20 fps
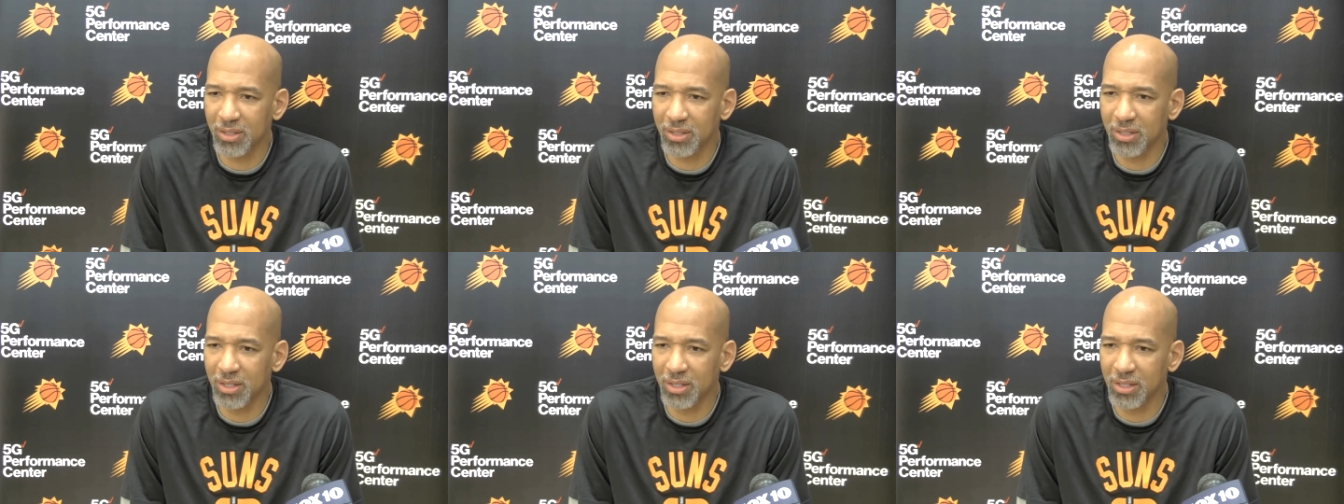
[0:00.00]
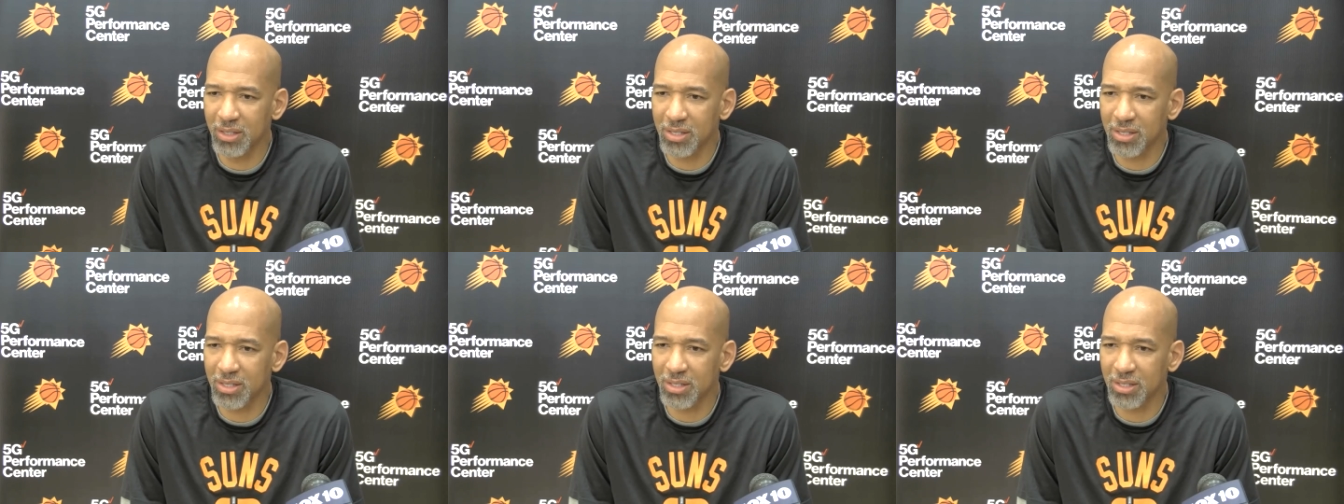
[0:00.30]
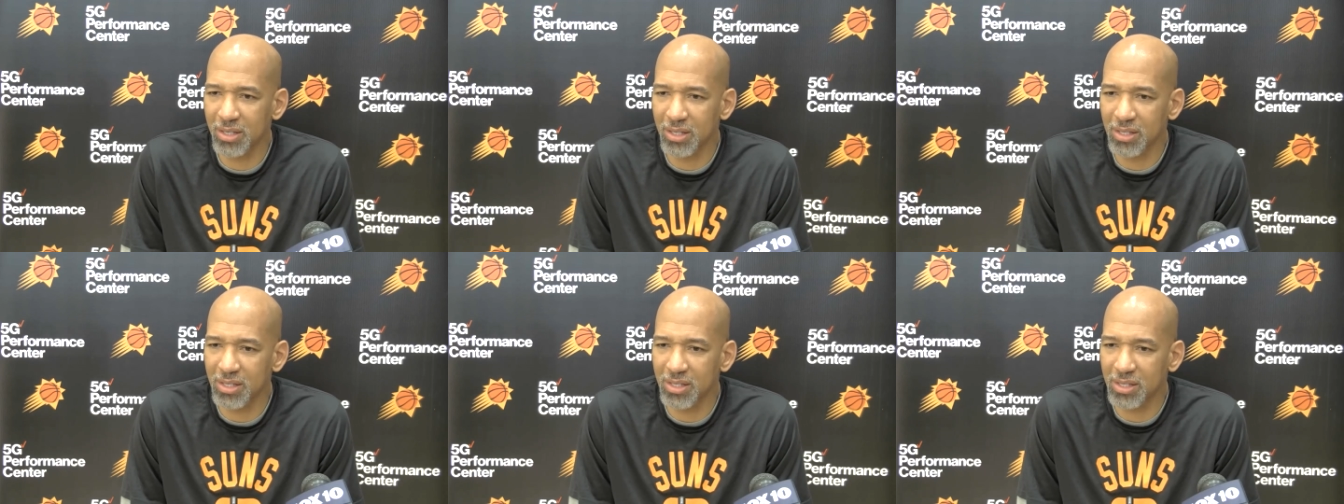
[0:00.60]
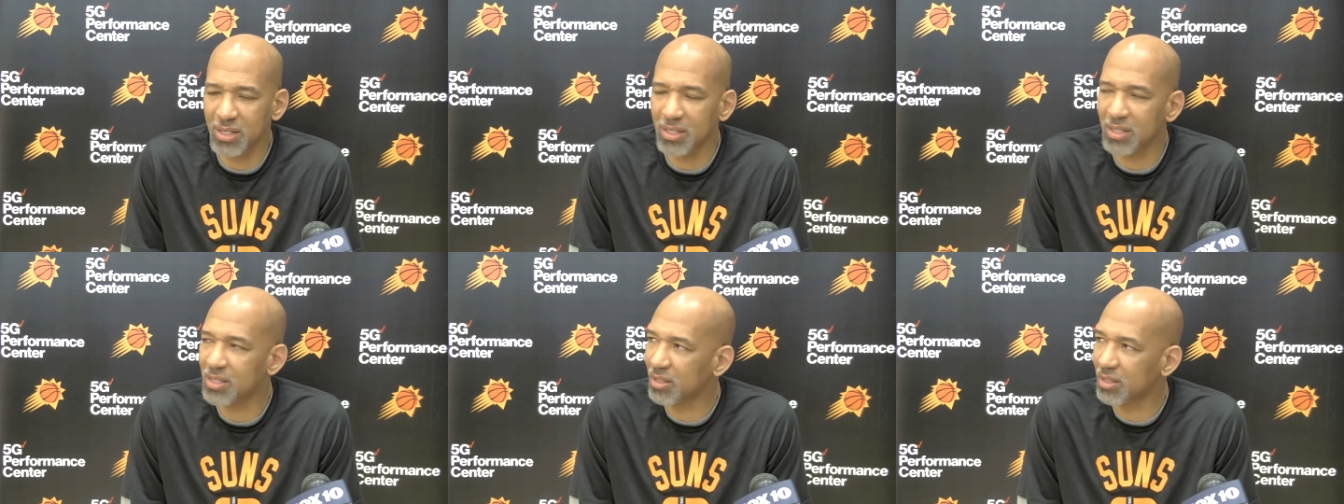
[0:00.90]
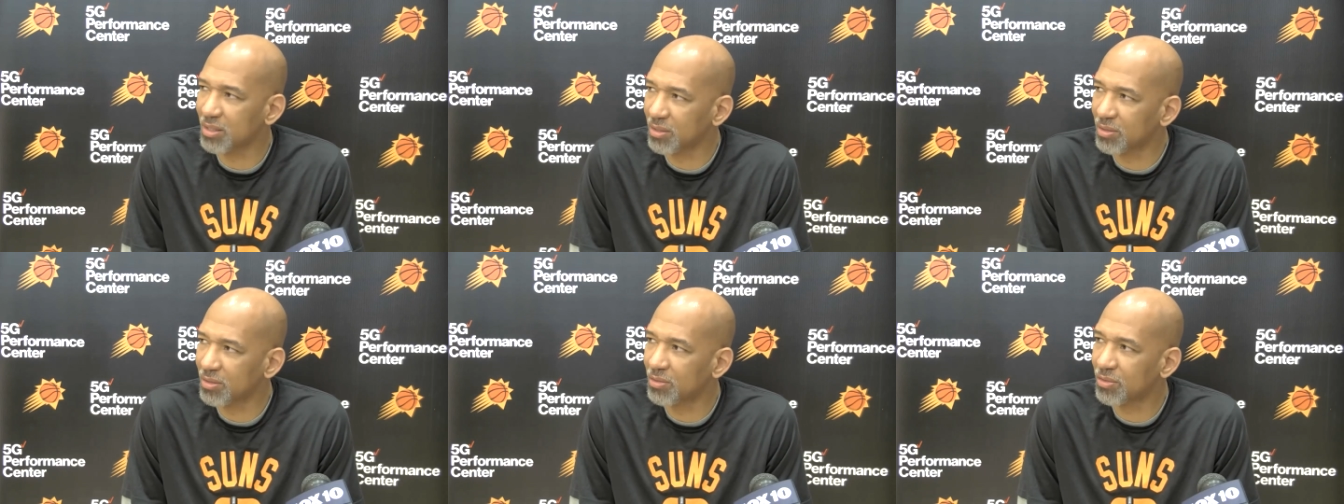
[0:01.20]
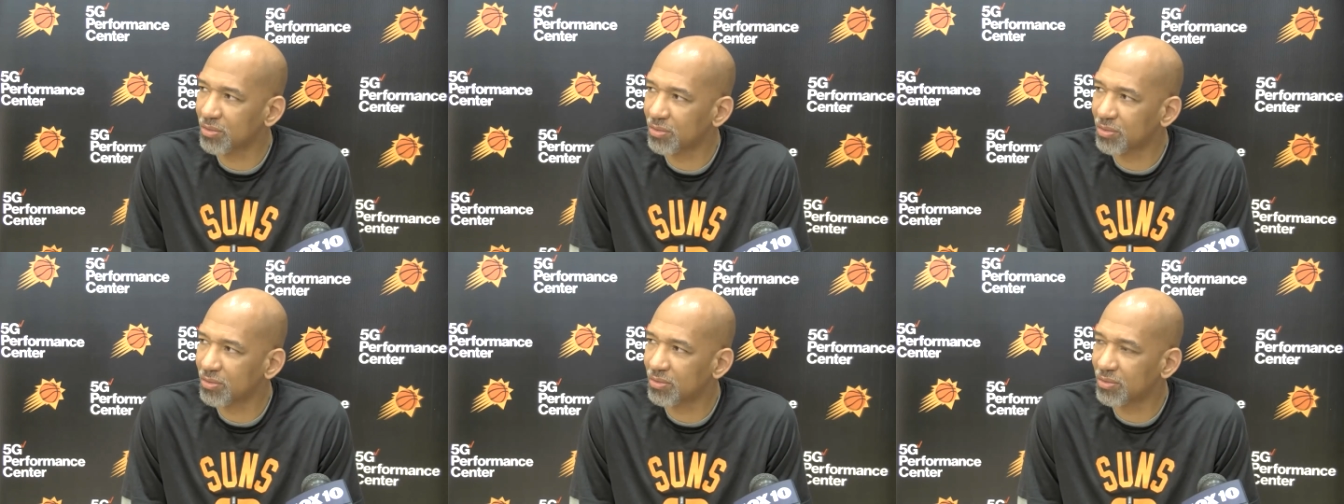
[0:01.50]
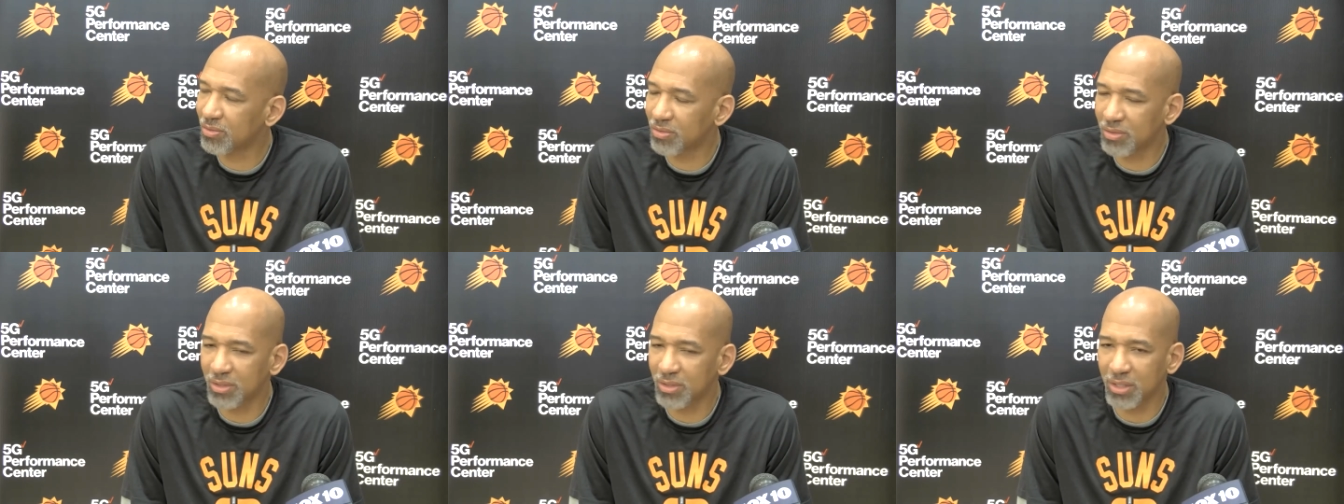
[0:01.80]
get a, a sense of
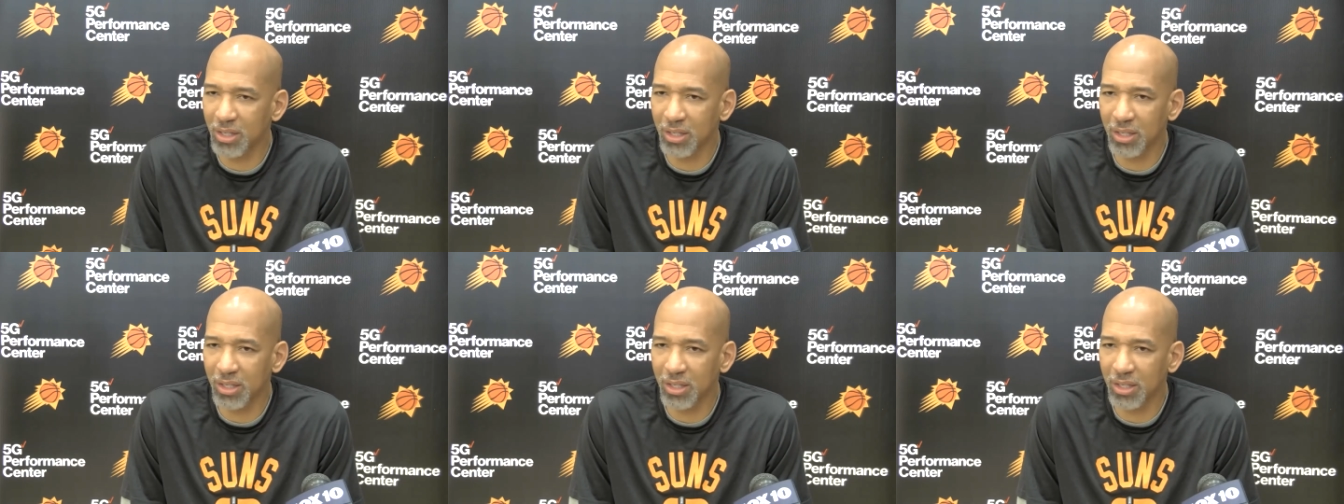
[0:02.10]
the